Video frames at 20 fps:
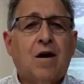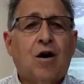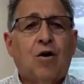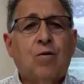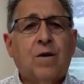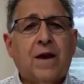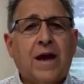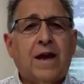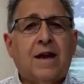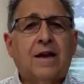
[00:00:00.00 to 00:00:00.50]

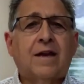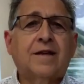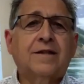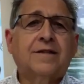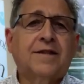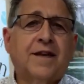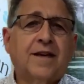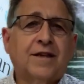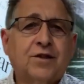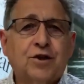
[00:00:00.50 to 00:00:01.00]
Okay,
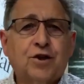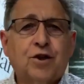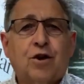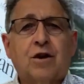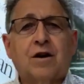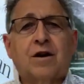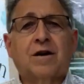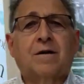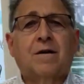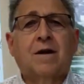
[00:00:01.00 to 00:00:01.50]
let's get
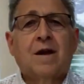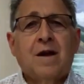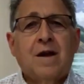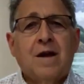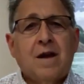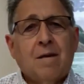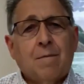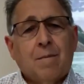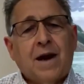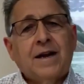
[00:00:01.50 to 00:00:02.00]
started.
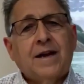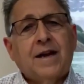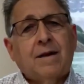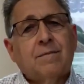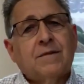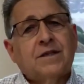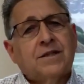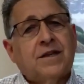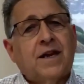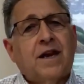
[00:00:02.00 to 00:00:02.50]
My
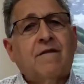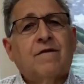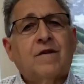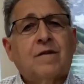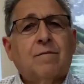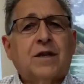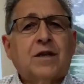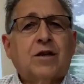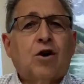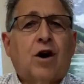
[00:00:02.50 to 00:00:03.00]
name is David
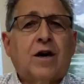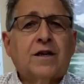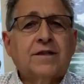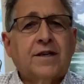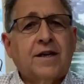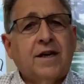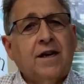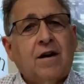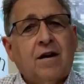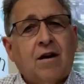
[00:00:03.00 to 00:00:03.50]

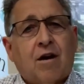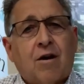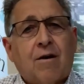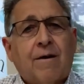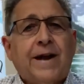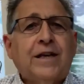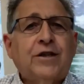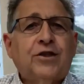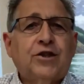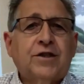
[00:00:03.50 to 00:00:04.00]
Matkosky. Our
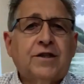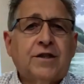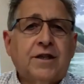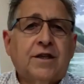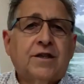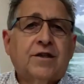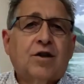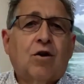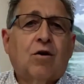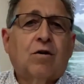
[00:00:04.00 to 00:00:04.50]

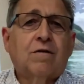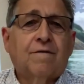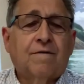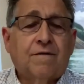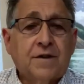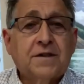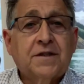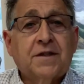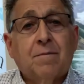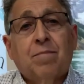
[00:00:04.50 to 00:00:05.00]
agency is called
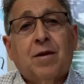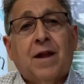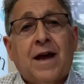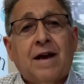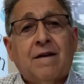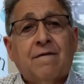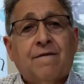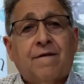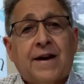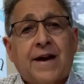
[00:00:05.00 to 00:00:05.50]

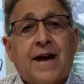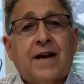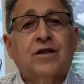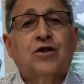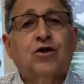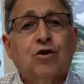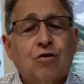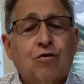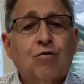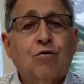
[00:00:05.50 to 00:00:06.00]
Vistaplan
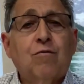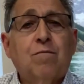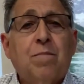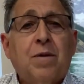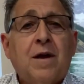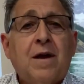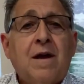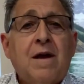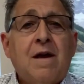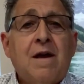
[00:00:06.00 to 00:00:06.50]
Financial
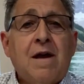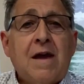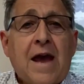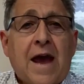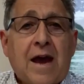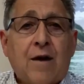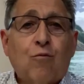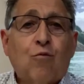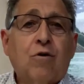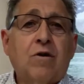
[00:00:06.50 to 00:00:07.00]
Group,
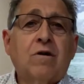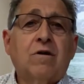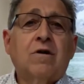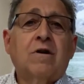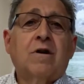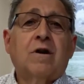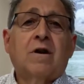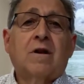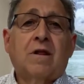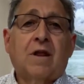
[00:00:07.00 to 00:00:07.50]
and we're
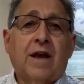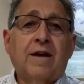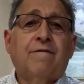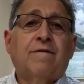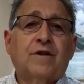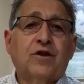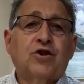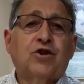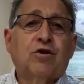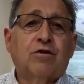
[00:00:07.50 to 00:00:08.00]
life
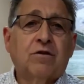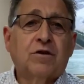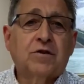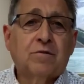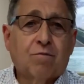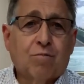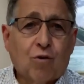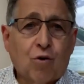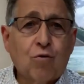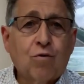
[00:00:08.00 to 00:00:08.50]

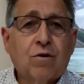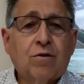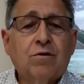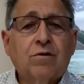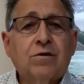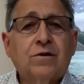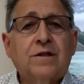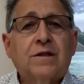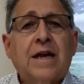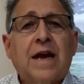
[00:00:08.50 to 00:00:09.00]
insurance
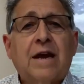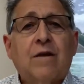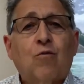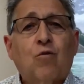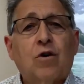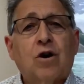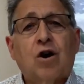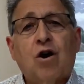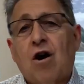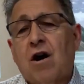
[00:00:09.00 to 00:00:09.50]
brokers, and
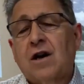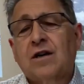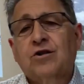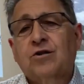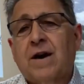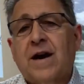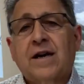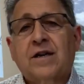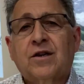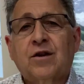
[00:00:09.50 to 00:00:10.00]
we're
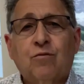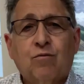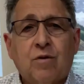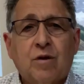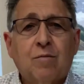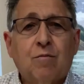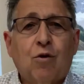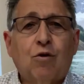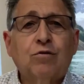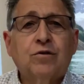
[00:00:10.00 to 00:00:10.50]
contracted
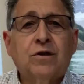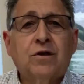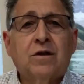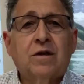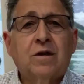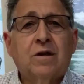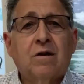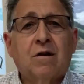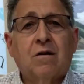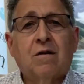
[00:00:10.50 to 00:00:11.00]
with most
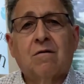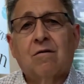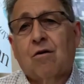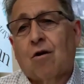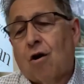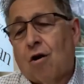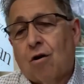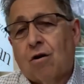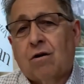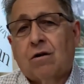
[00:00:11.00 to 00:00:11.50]
or
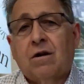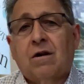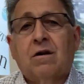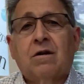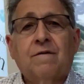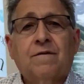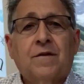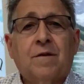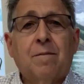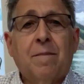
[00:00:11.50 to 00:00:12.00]
all
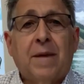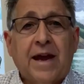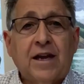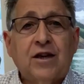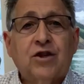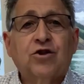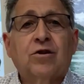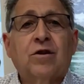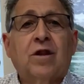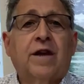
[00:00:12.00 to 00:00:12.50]
of the
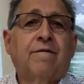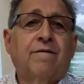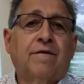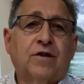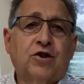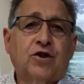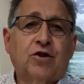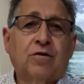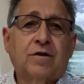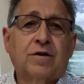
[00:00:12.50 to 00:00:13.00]
major life
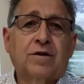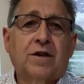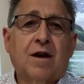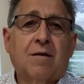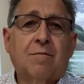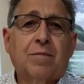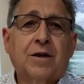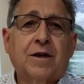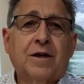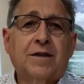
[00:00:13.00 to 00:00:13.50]
insurance
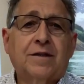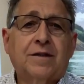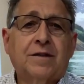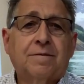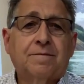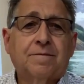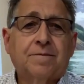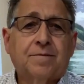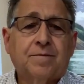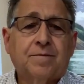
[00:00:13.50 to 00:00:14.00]
companies.